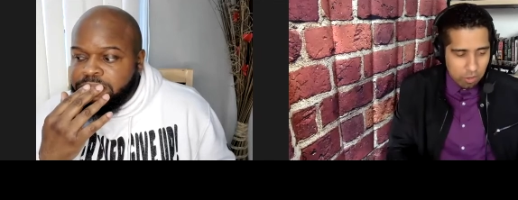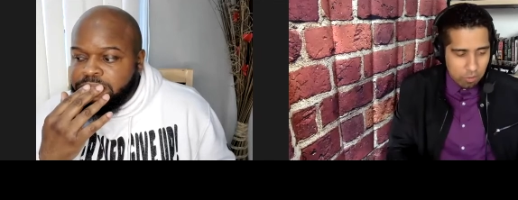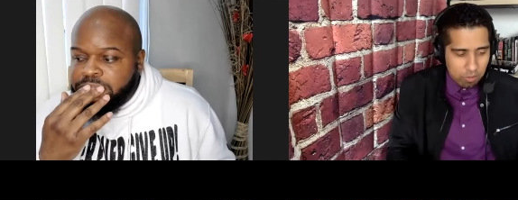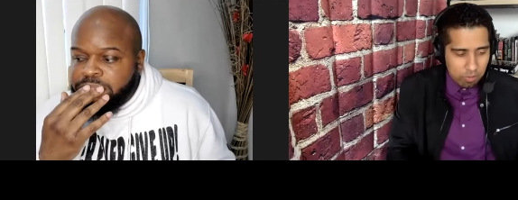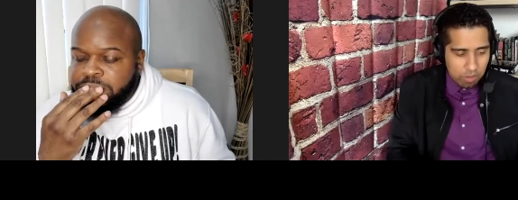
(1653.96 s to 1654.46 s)
Speaker 1: in
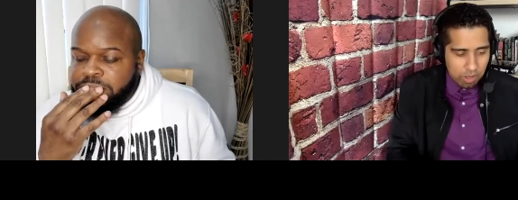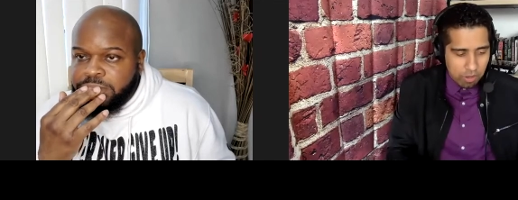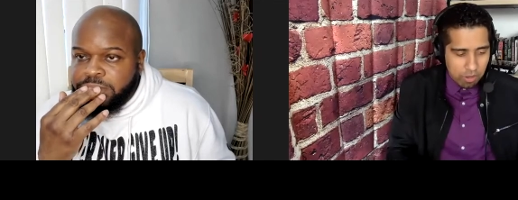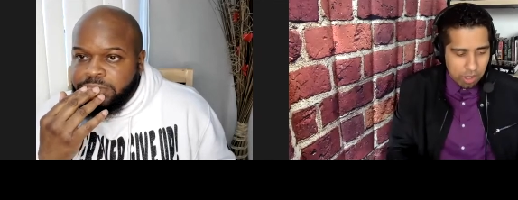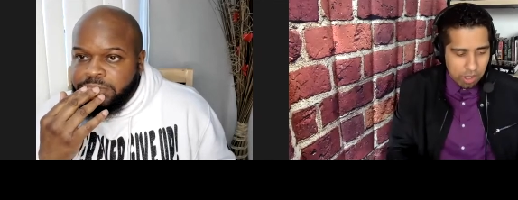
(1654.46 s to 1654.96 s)
your
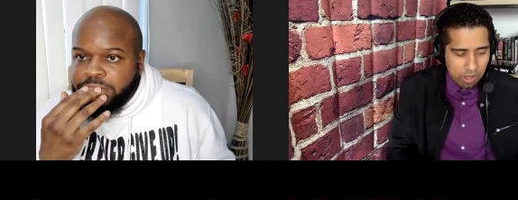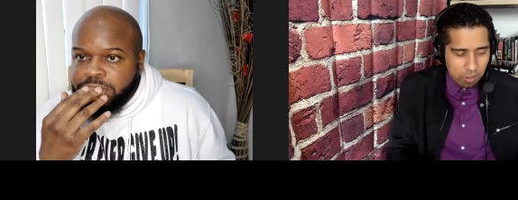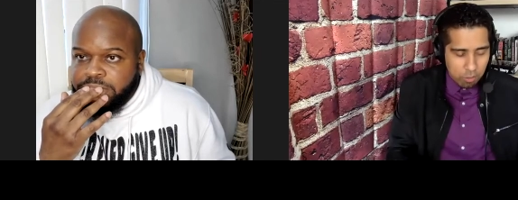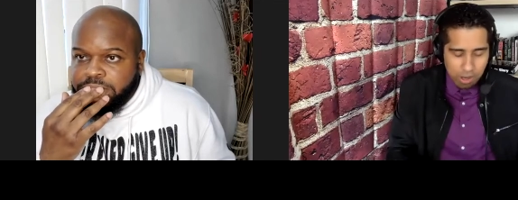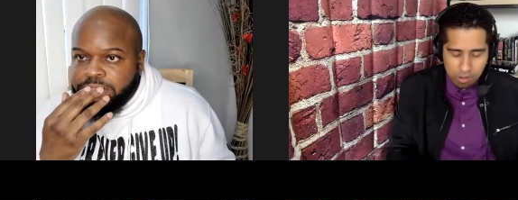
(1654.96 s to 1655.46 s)
in your uh,
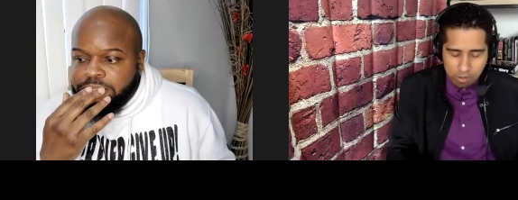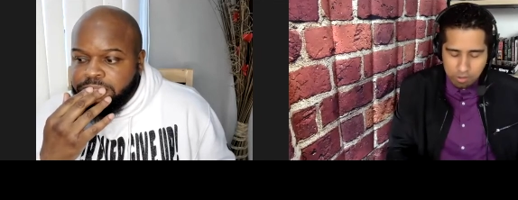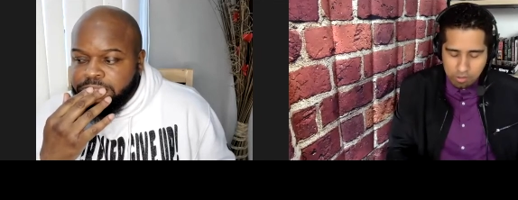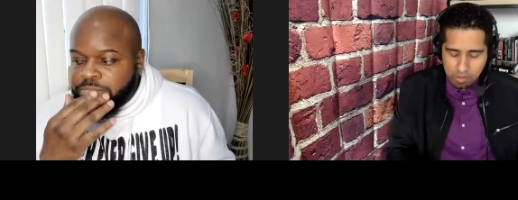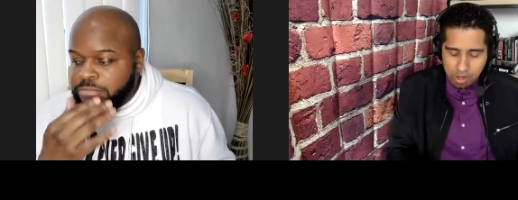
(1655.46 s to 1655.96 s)
your
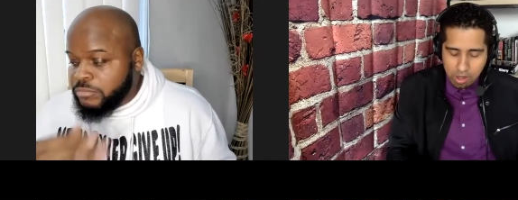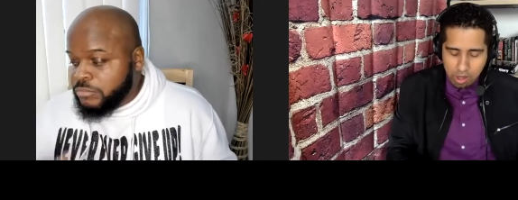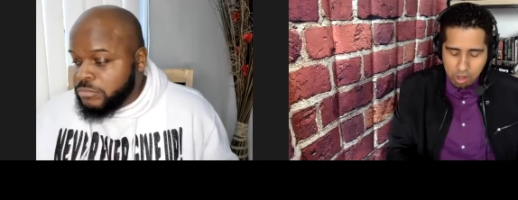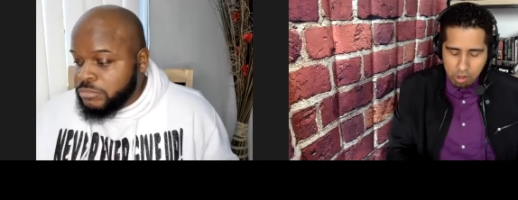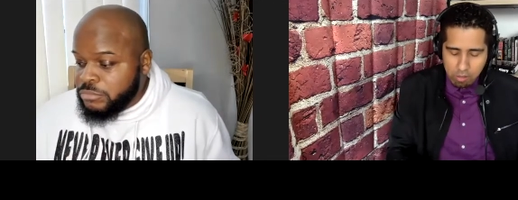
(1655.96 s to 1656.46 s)
records,
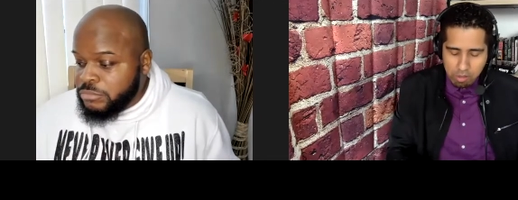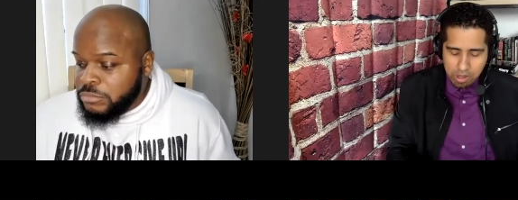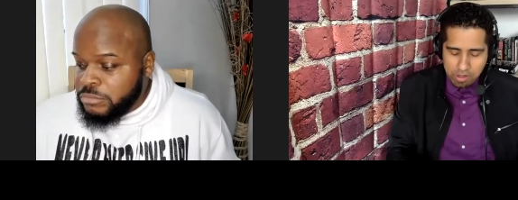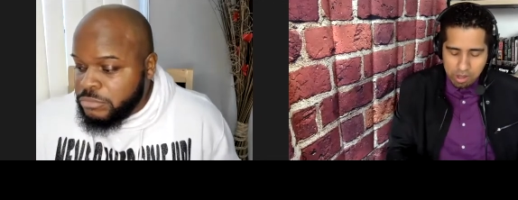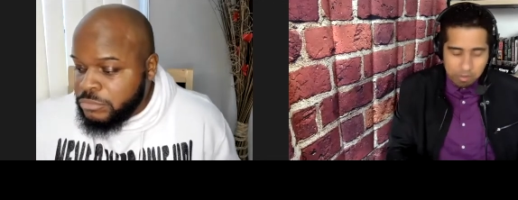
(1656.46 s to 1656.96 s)

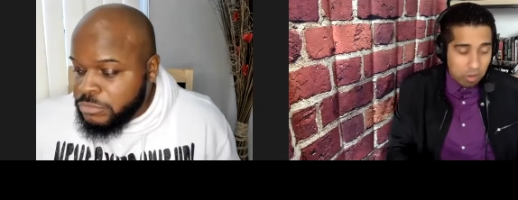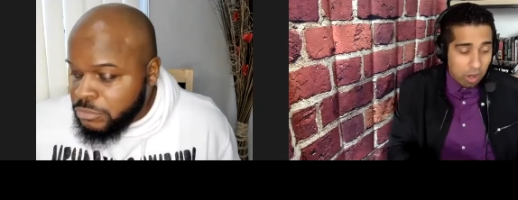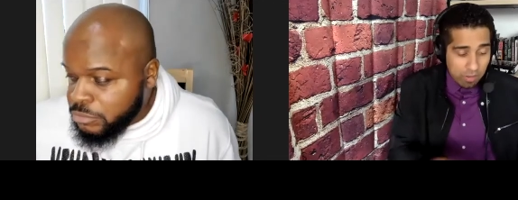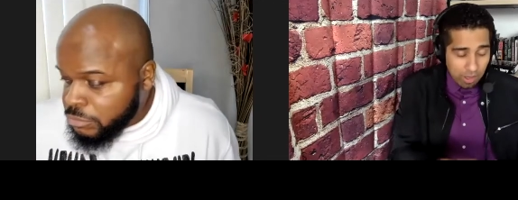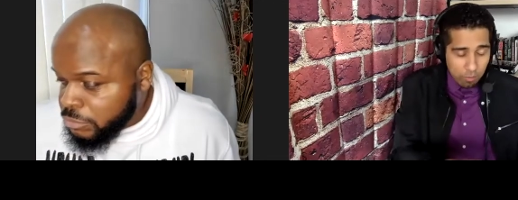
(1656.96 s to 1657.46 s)
but uh, I'm
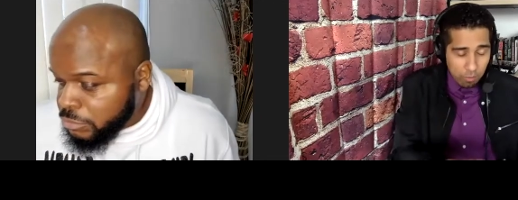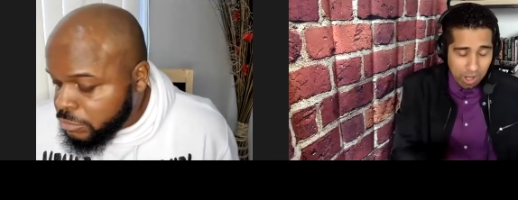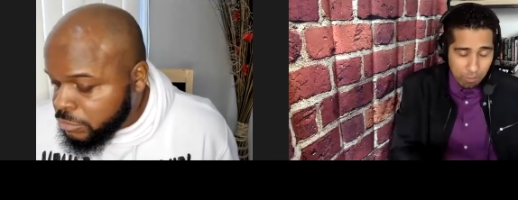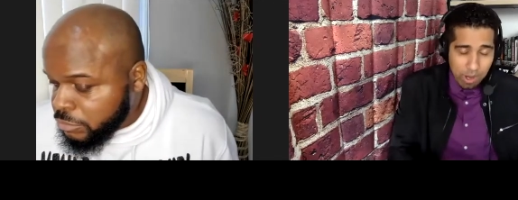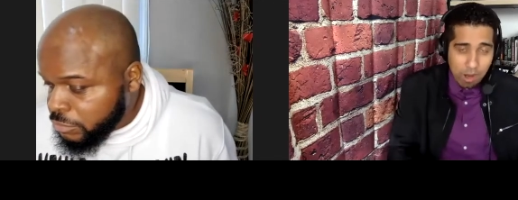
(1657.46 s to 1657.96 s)
sorry, and, and
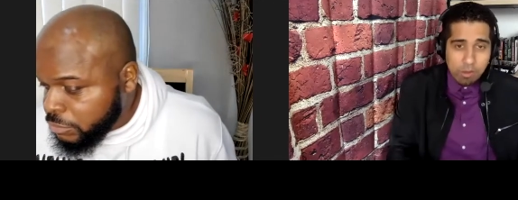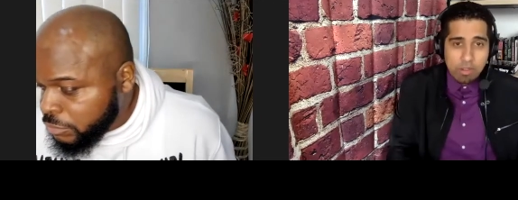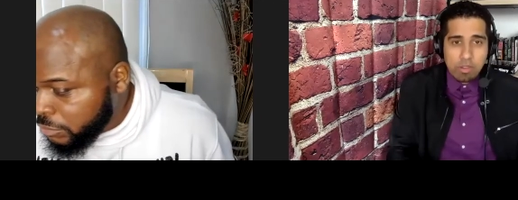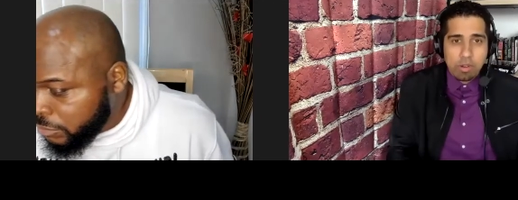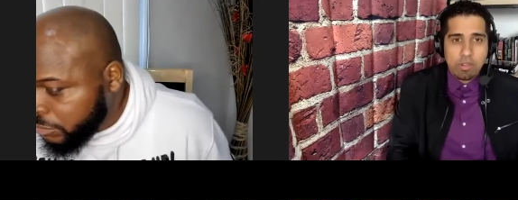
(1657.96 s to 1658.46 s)
what I what I
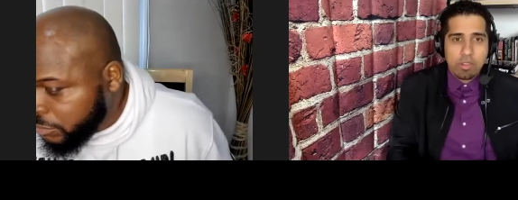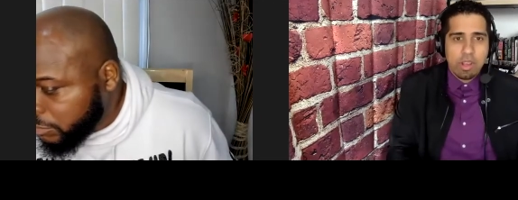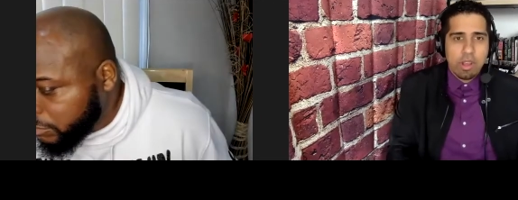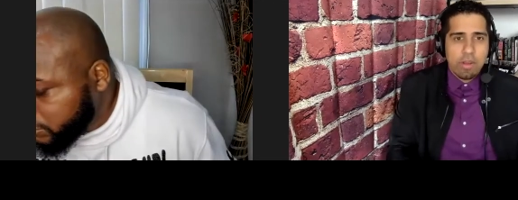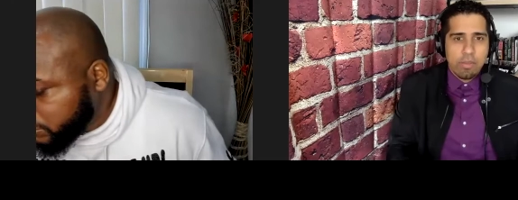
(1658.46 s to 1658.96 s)
researched,